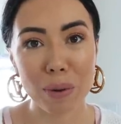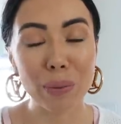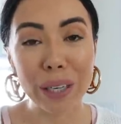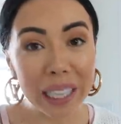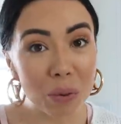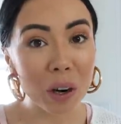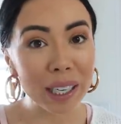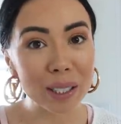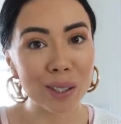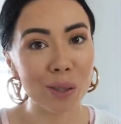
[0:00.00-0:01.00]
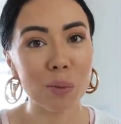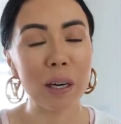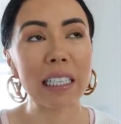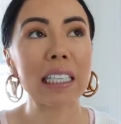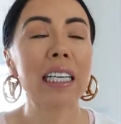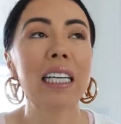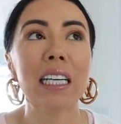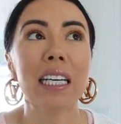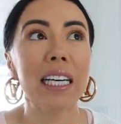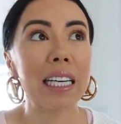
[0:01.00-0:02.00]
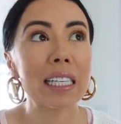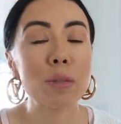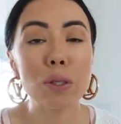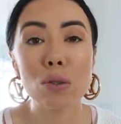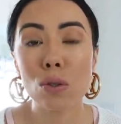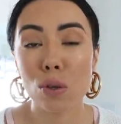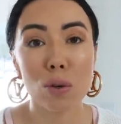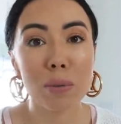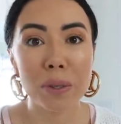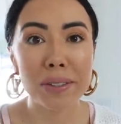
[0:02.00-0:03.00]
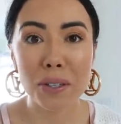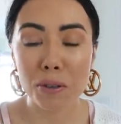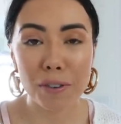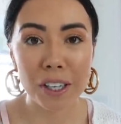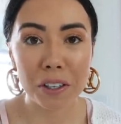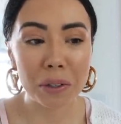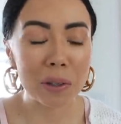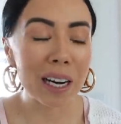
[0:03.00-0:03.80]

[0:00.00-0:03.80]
I really wanted to, but it has been so busy over here, you